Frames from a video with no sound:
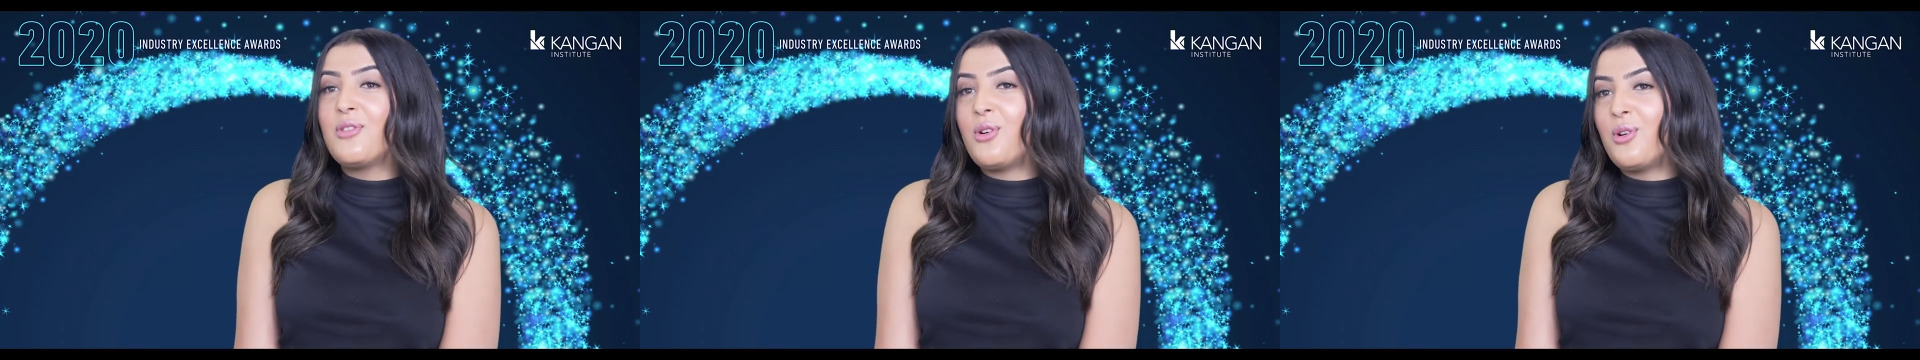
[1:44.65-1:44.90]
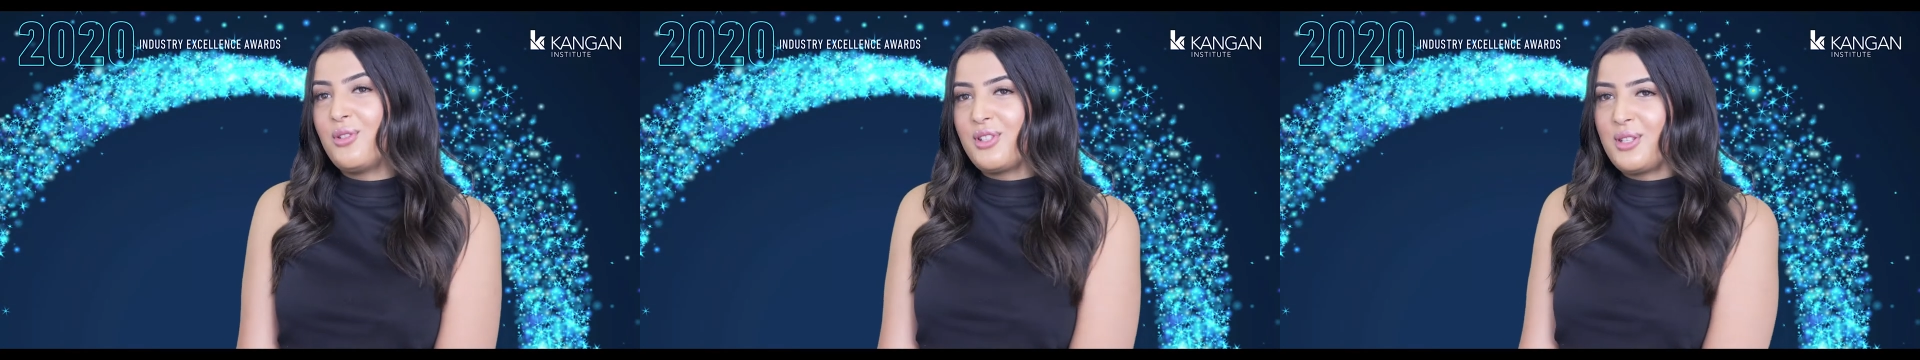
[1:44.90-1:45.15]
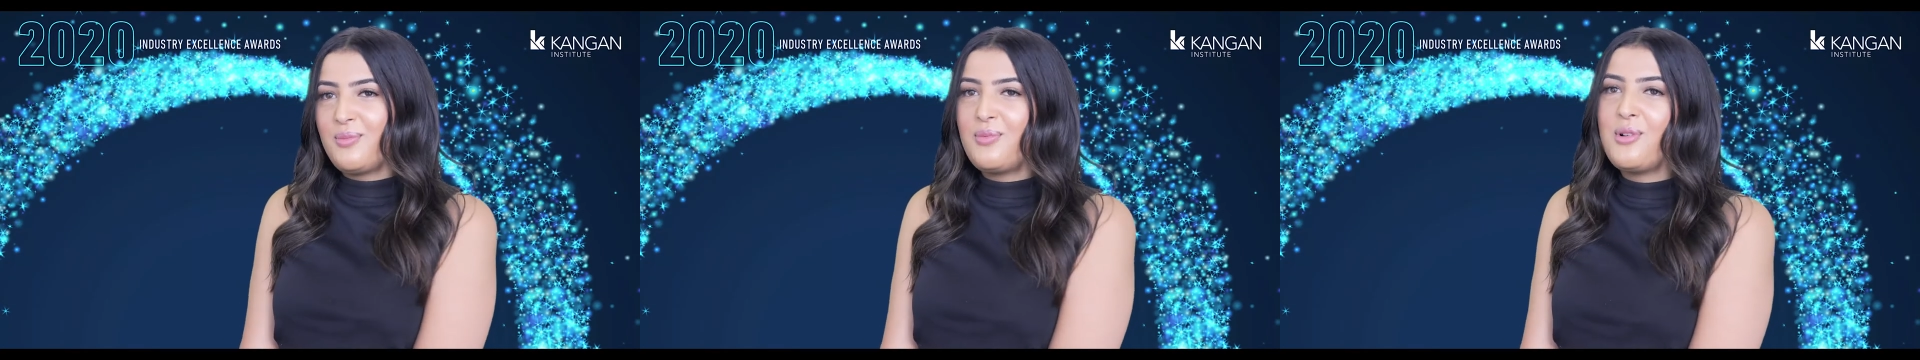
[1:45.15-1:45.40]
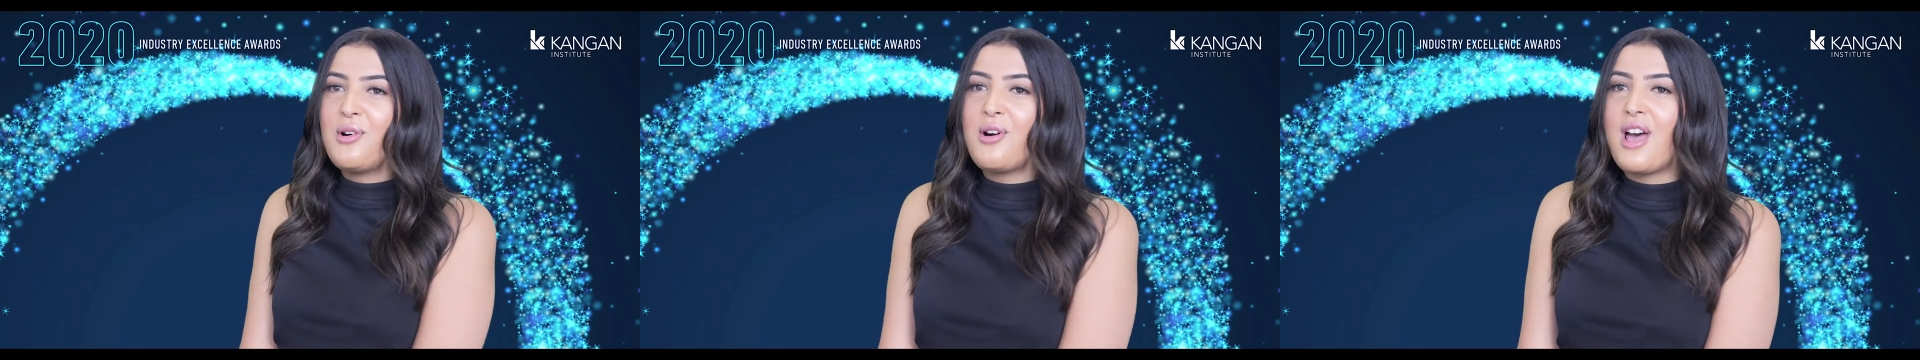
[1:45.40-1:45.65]
for all the
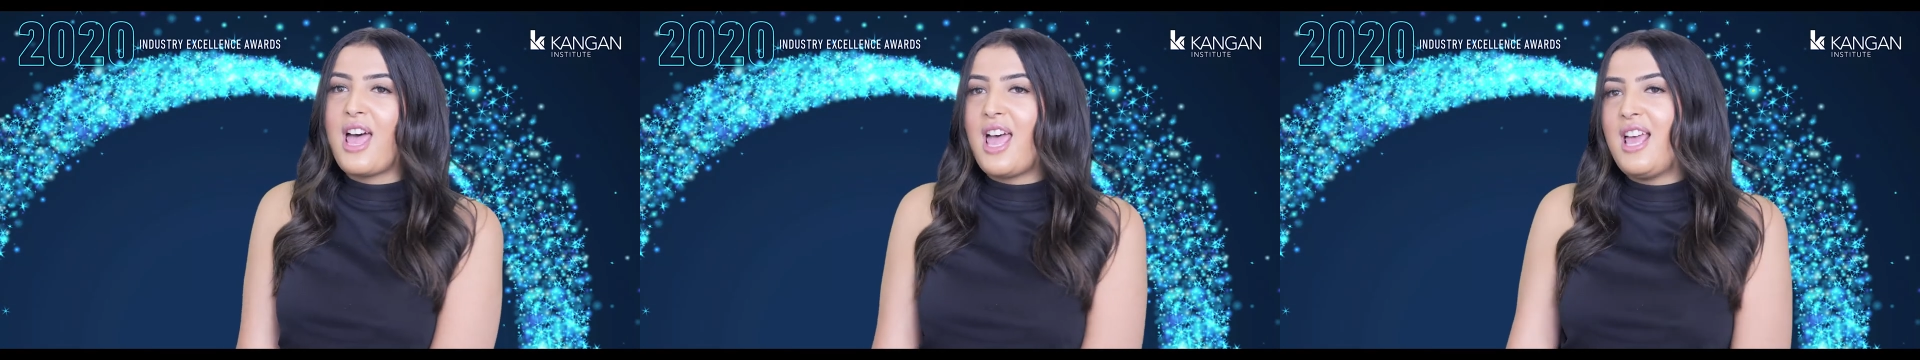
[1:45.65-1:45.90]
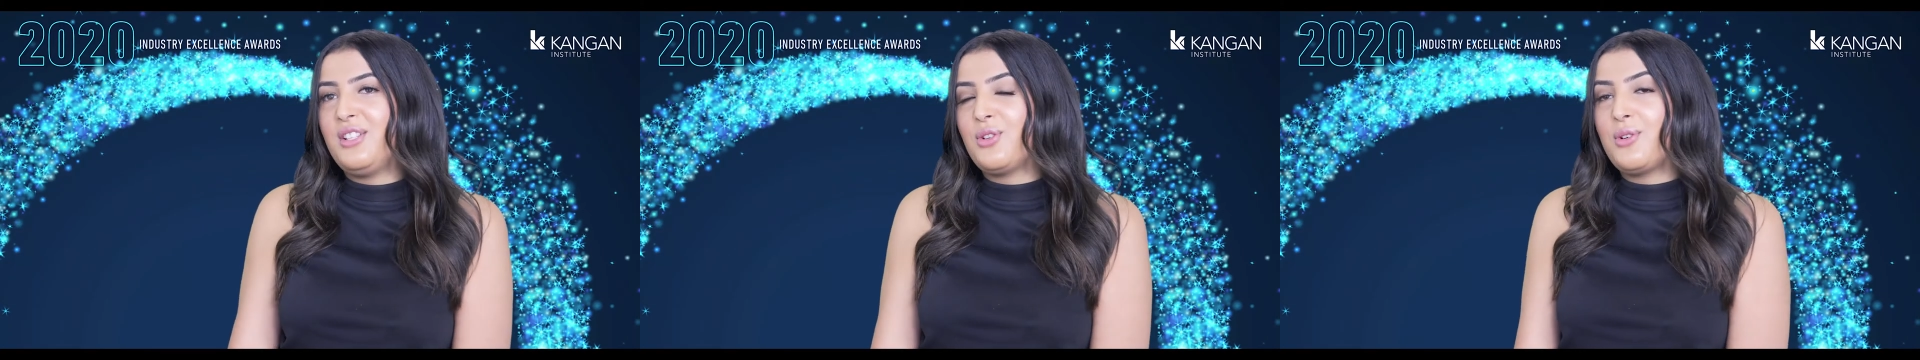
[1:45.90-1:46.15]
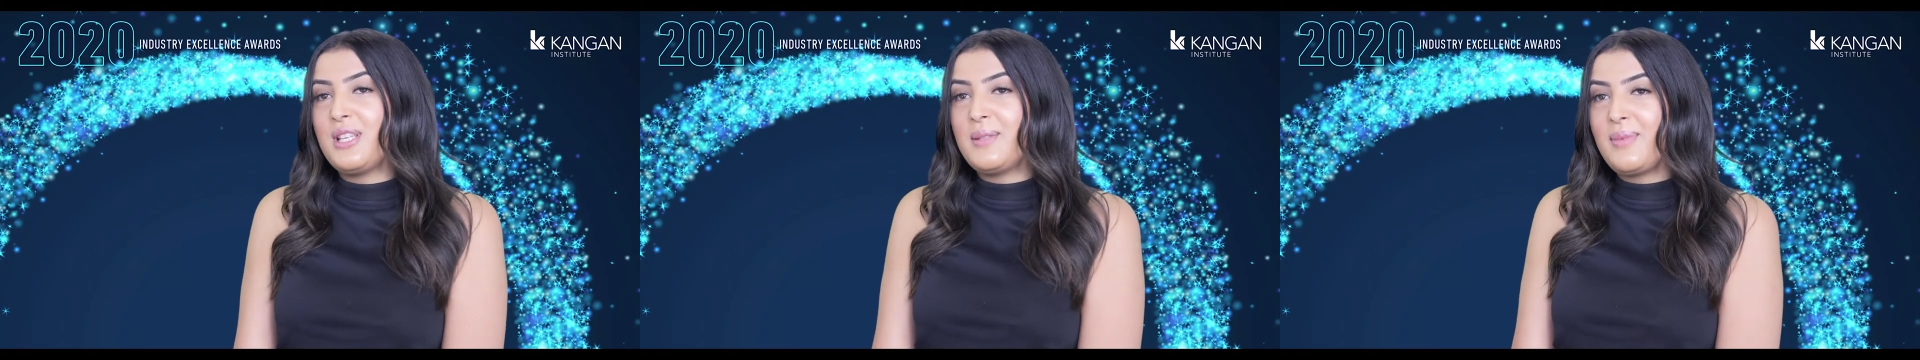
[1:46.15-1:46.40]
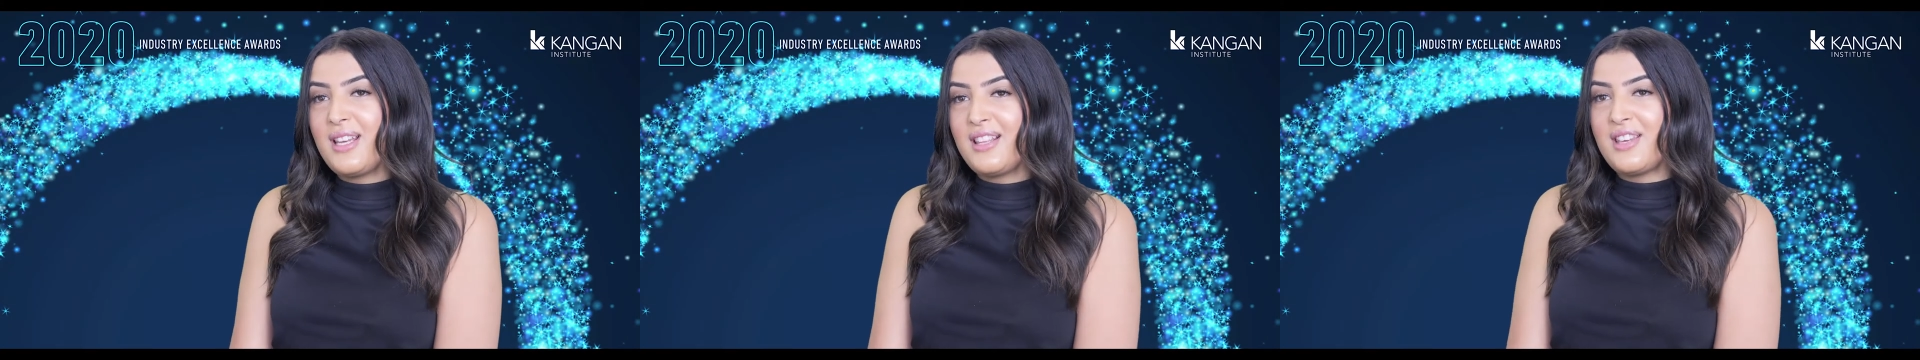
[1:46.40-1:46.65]
support and always
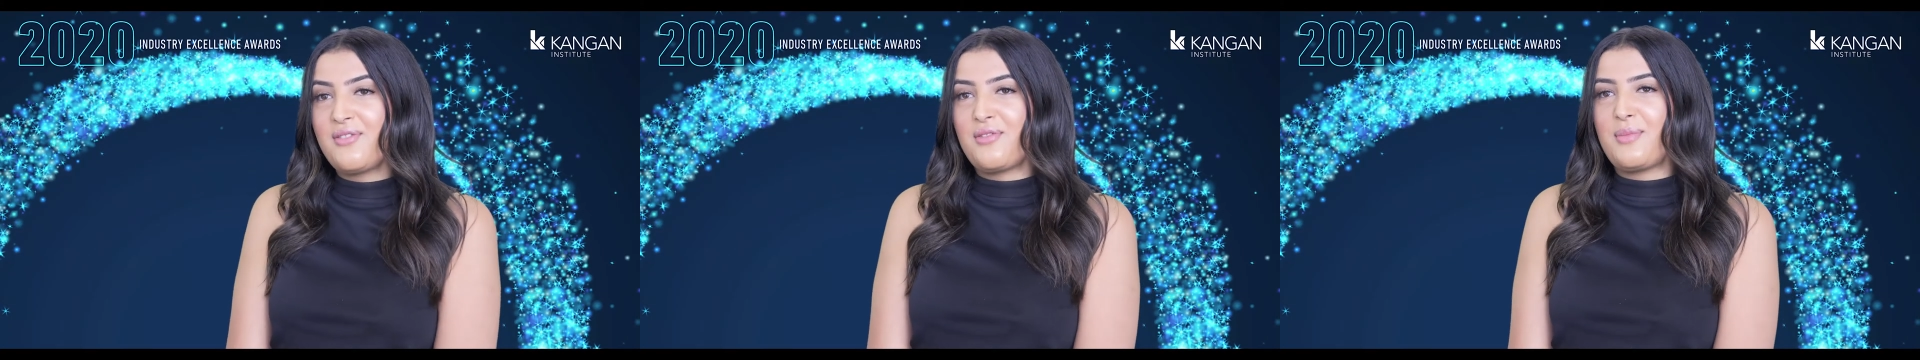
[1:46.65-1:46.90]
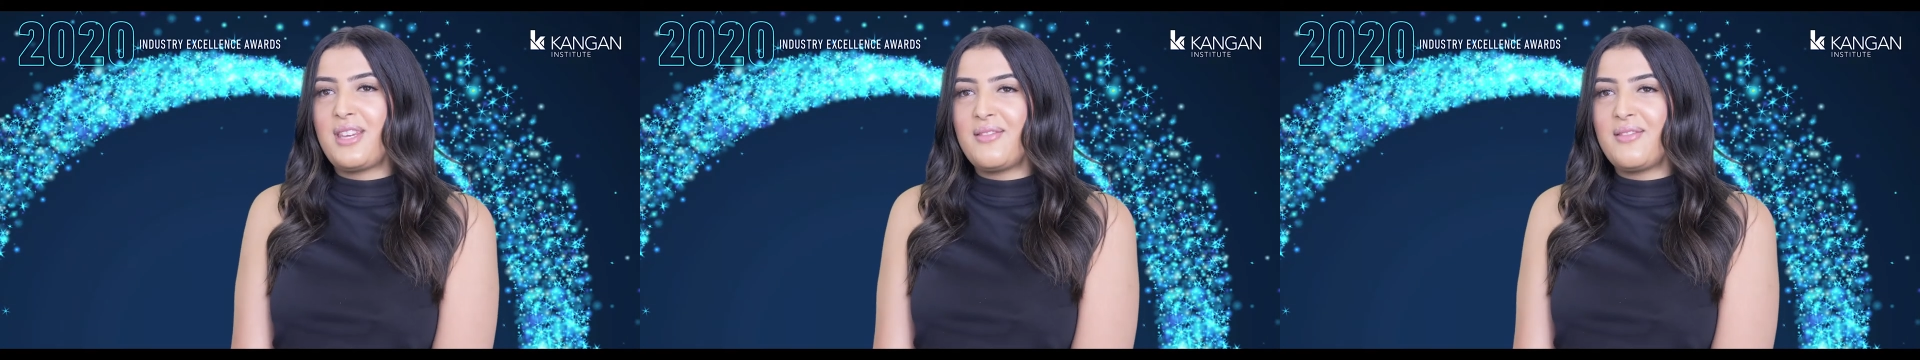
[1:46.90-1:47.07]
being there